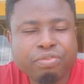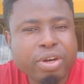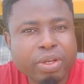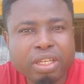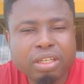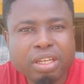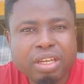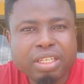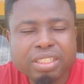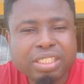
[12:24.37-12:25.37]
very
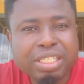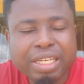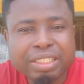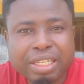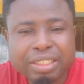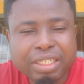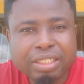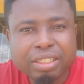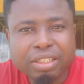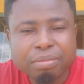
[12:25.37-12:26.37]
since I started.